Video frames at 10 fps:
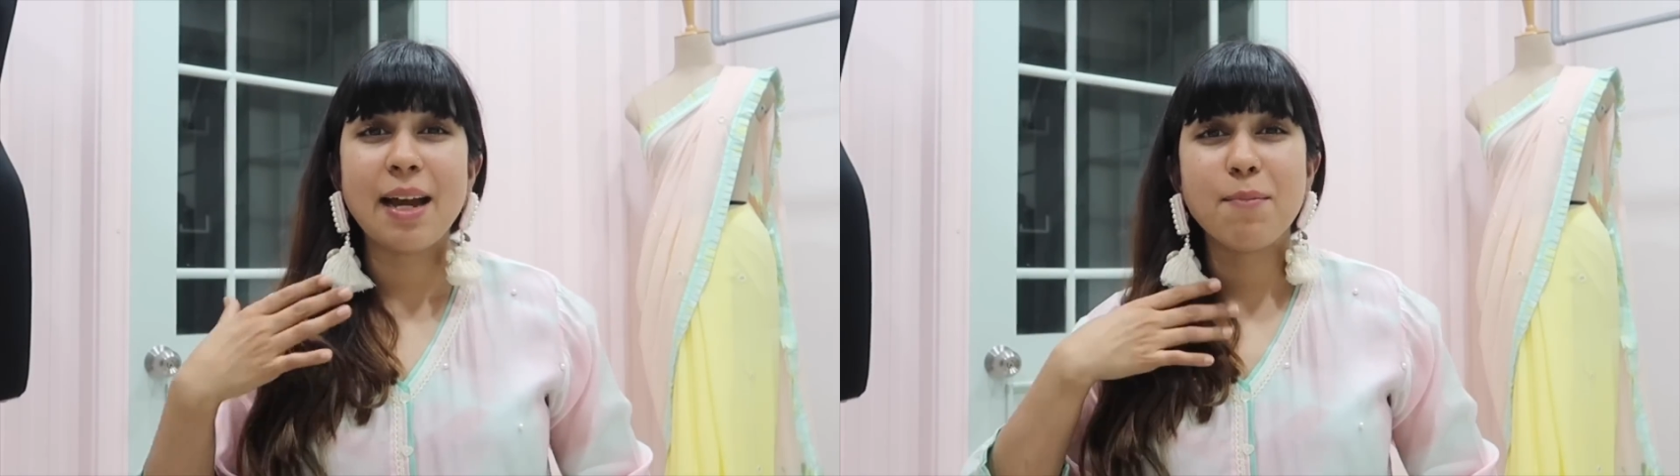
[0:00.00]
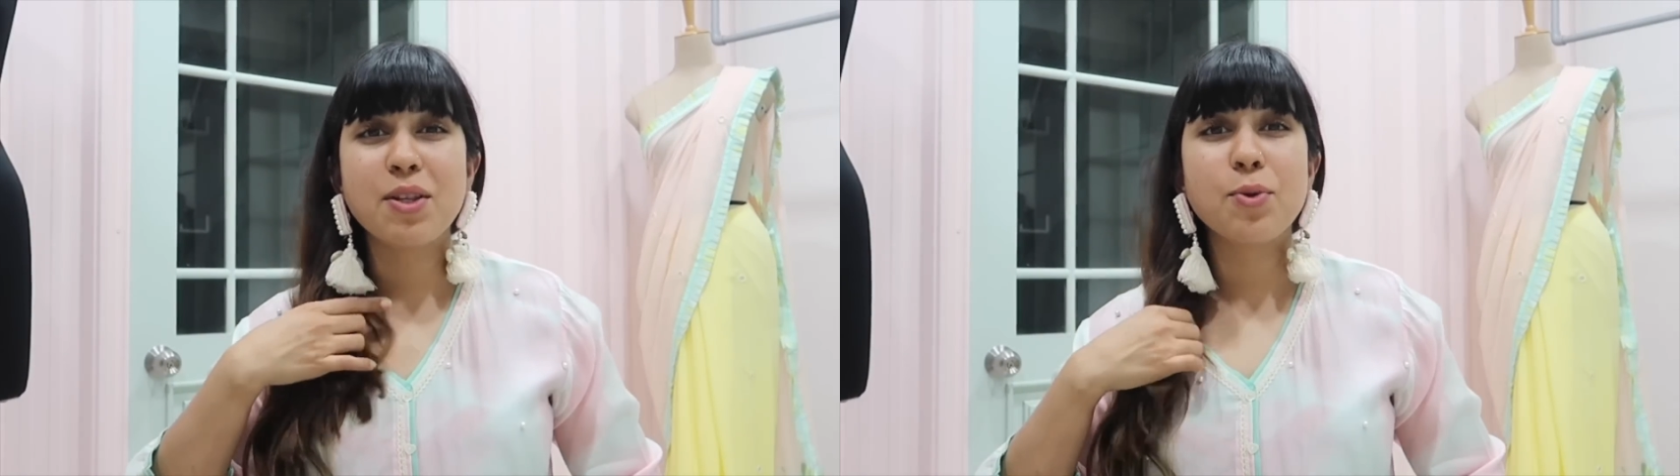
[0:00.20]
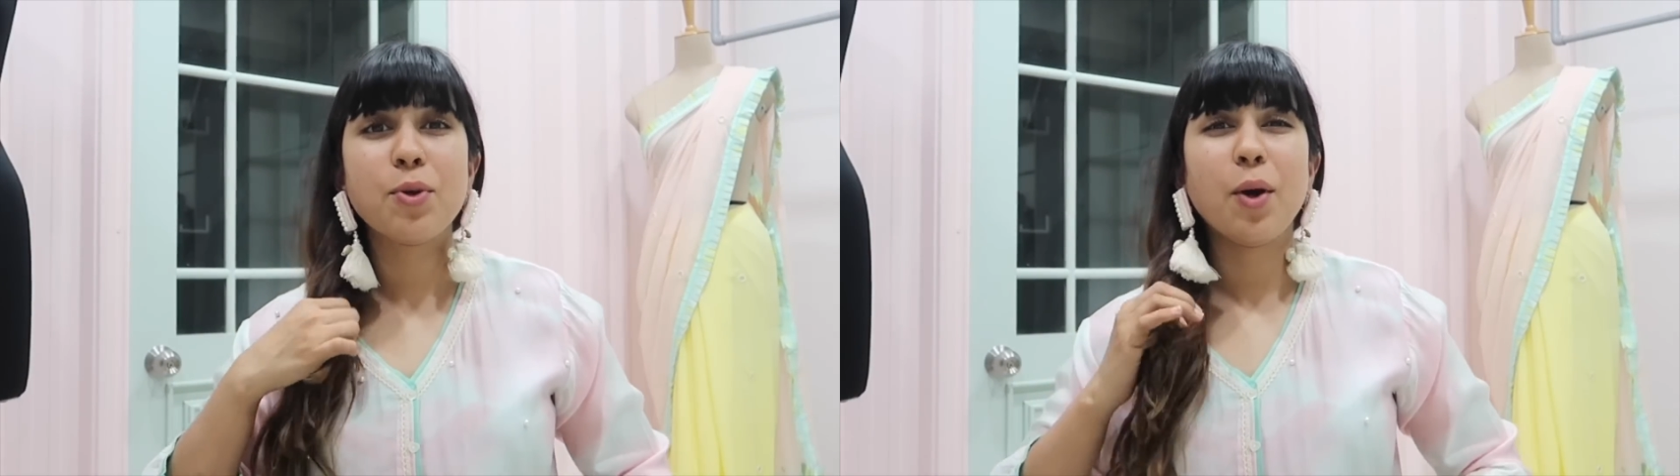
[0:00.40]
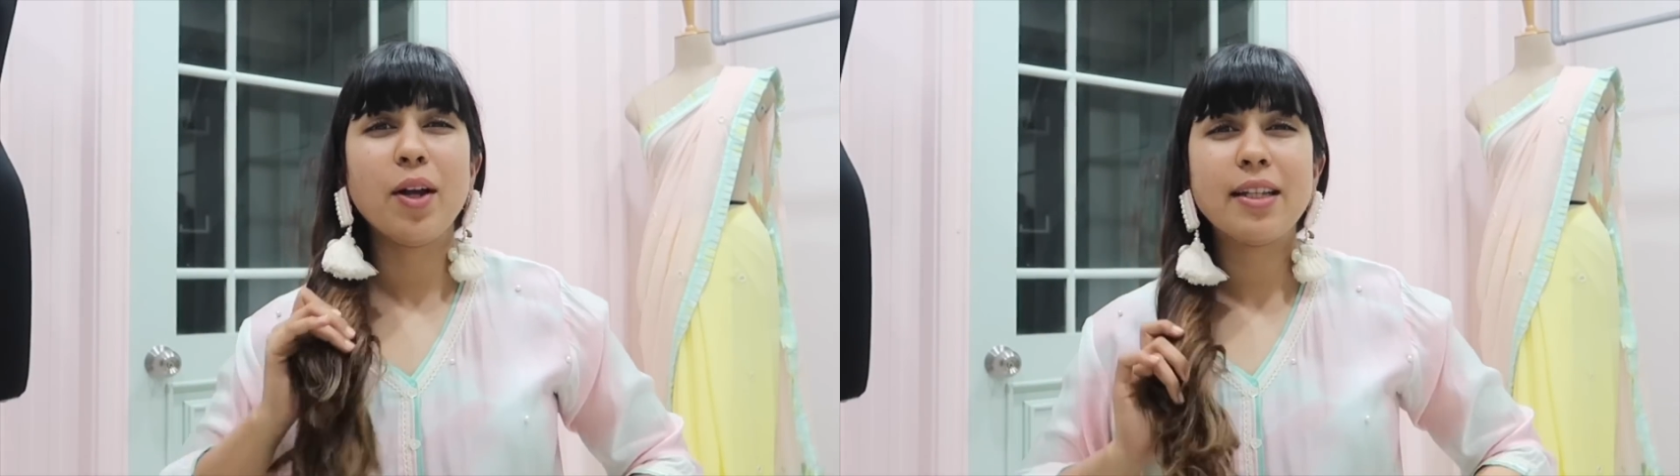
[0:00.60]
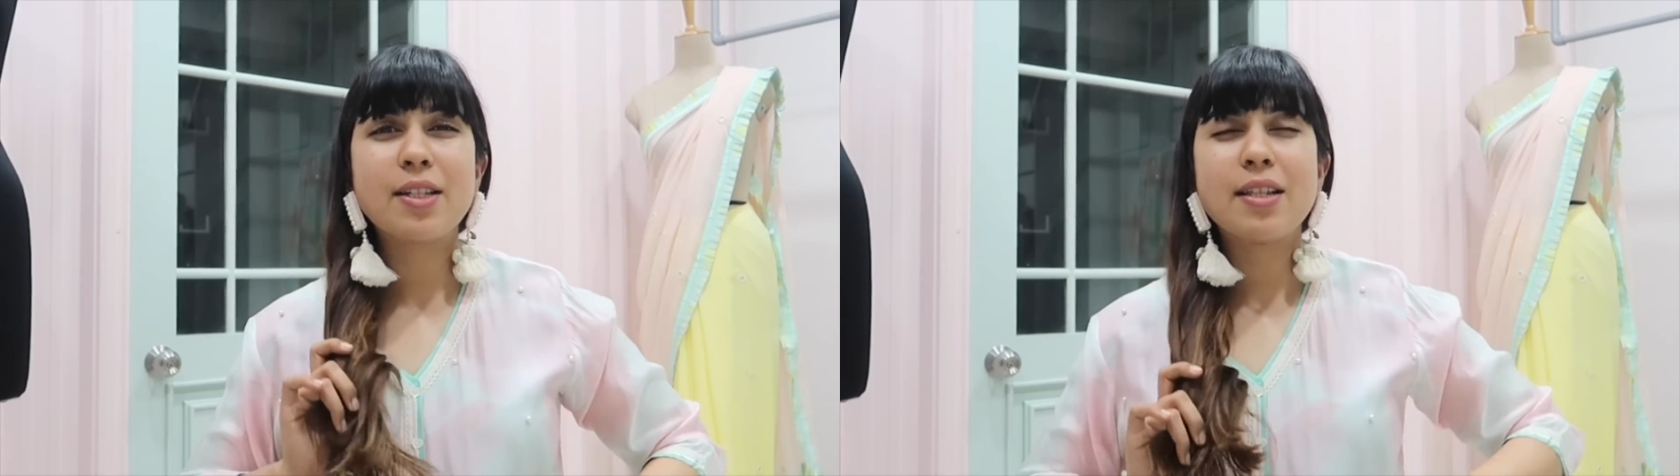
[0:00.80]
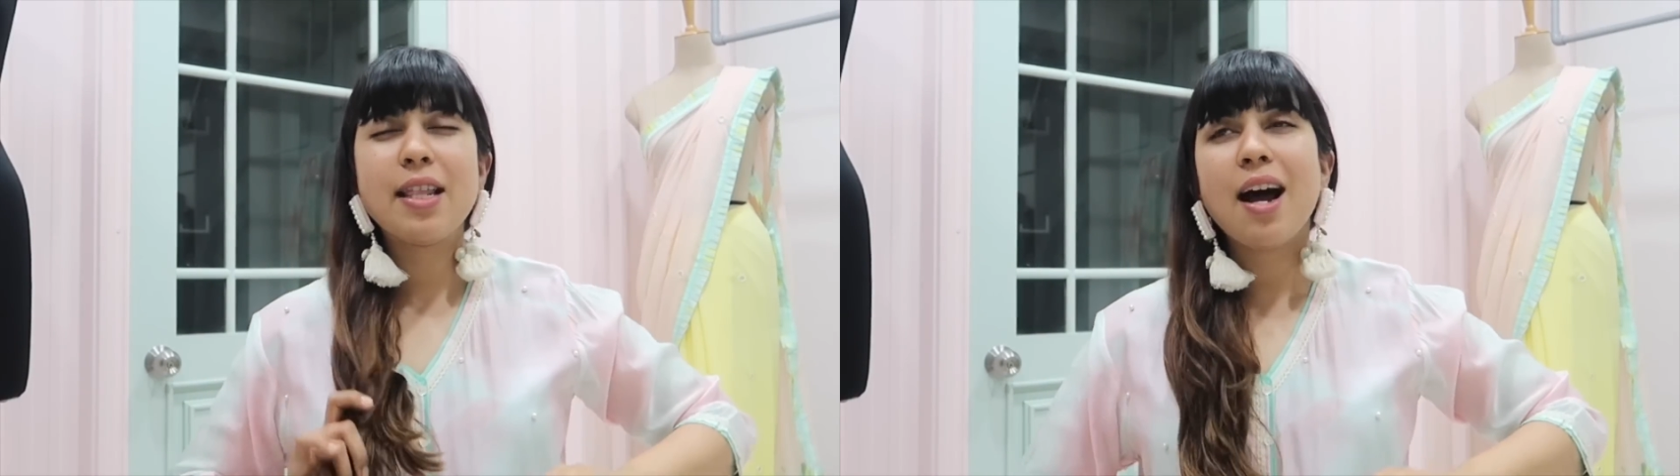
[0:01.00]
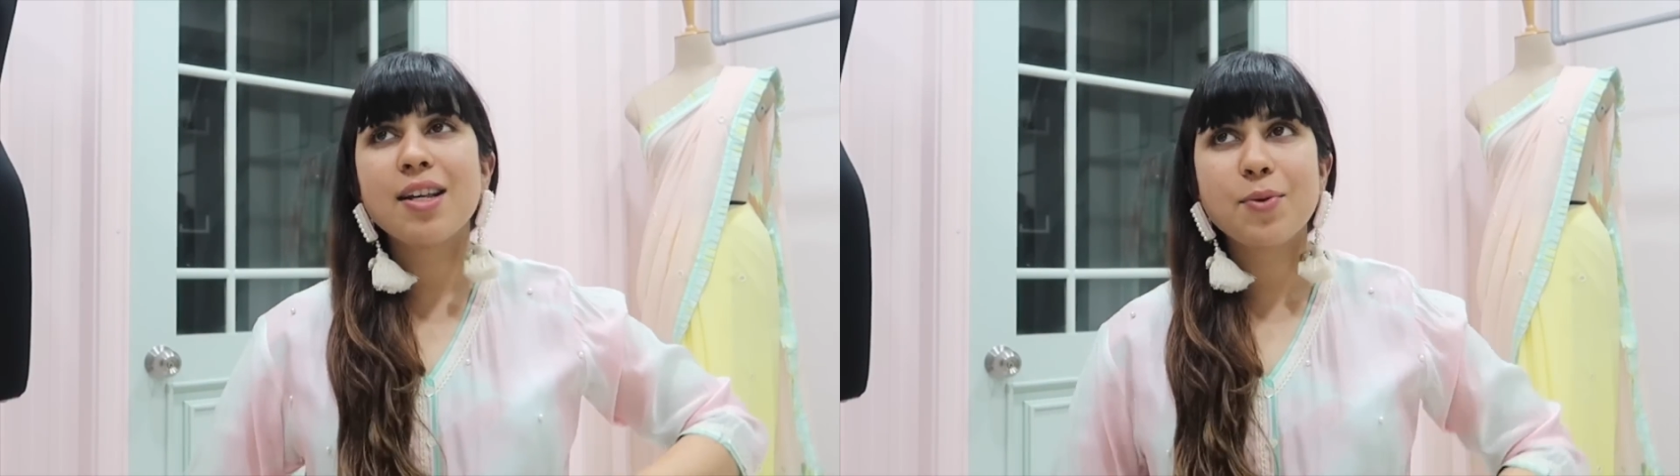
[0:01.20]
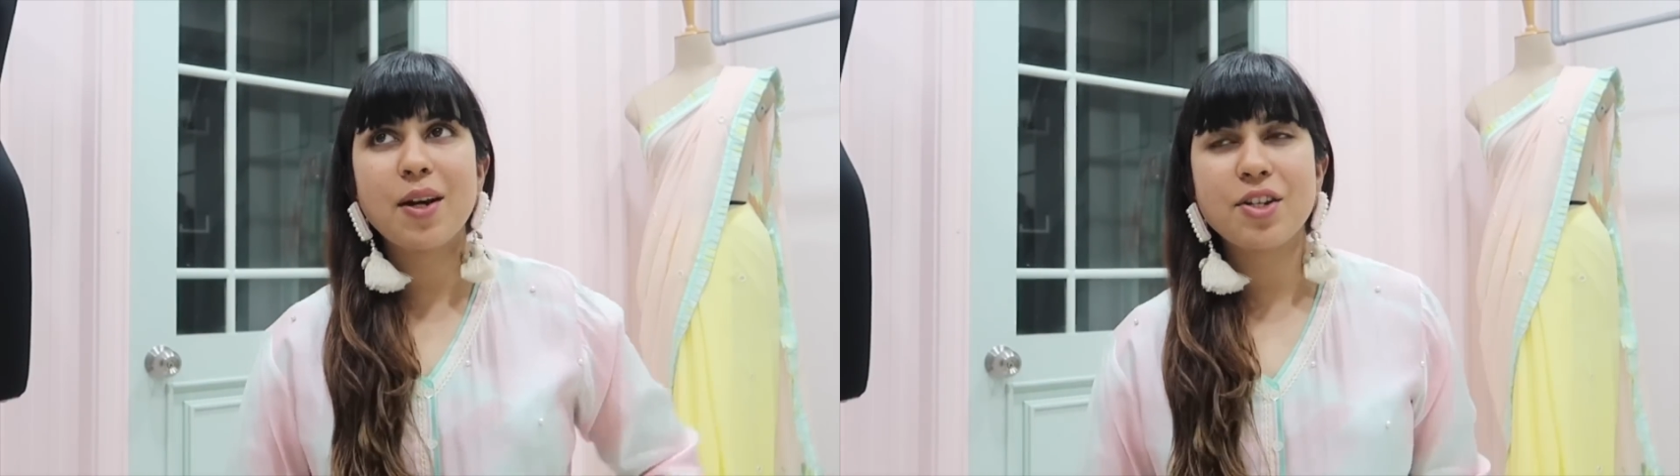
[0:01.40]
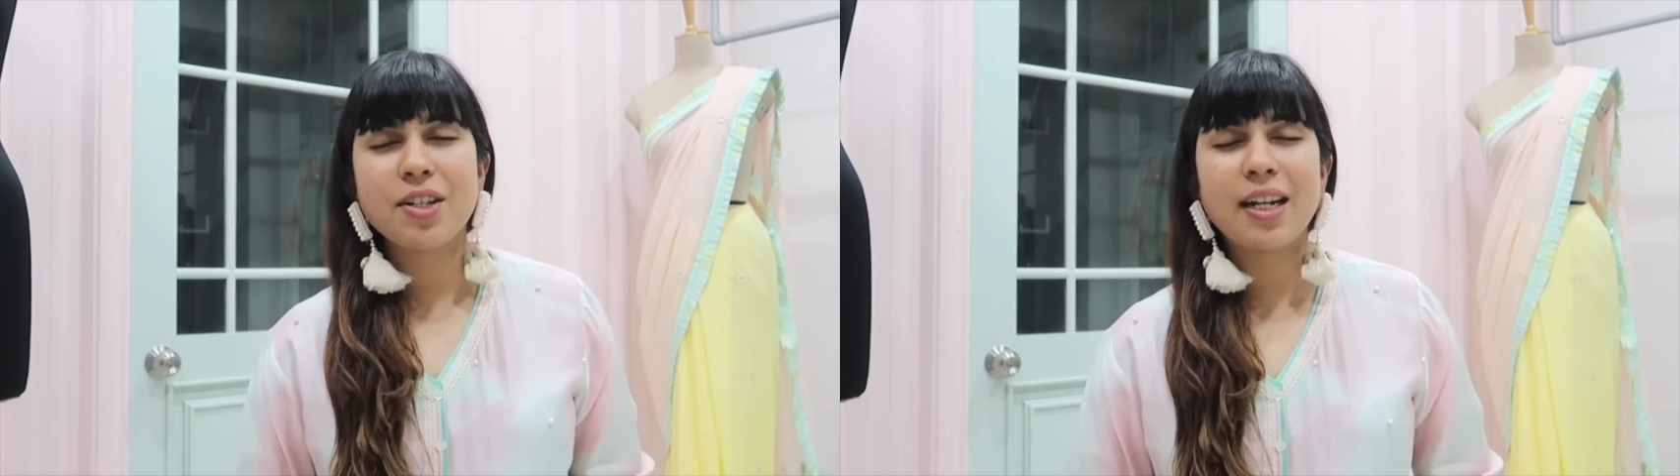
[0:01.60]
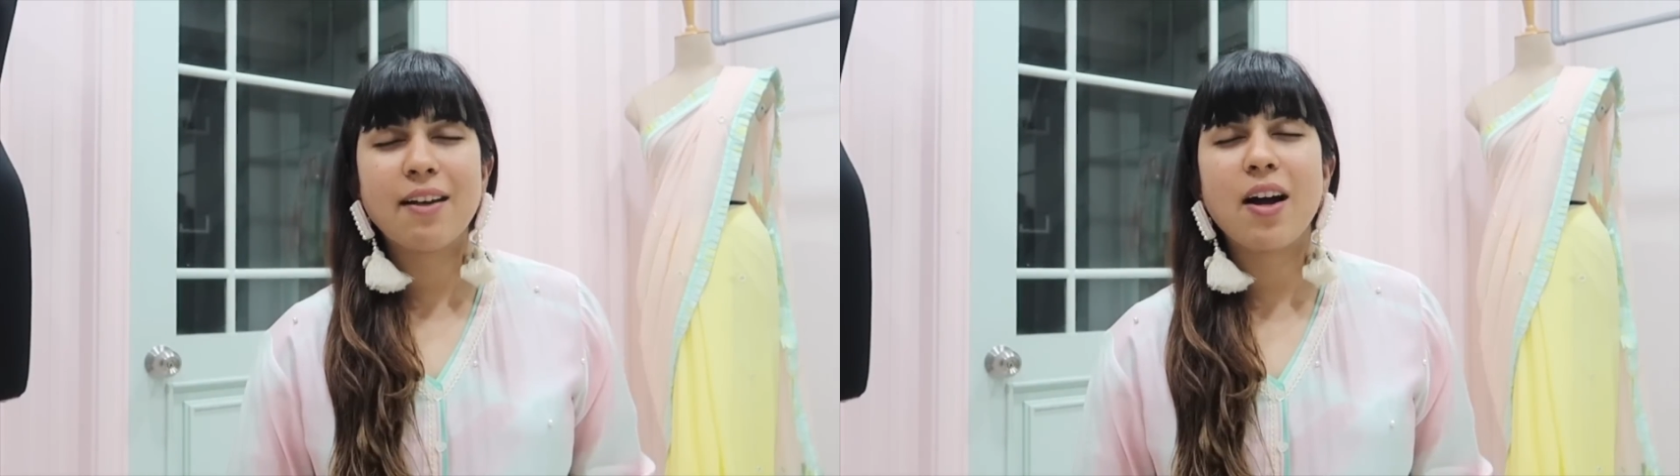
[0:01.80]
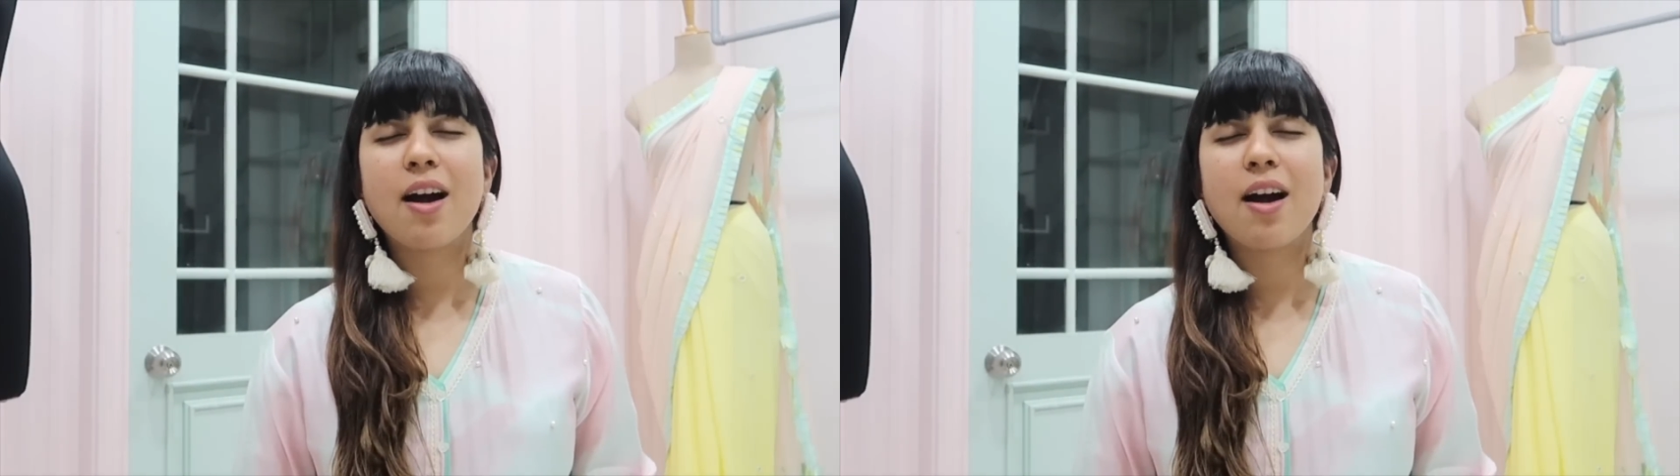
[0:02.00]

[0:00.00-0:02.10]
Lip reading: episode on this last question that I've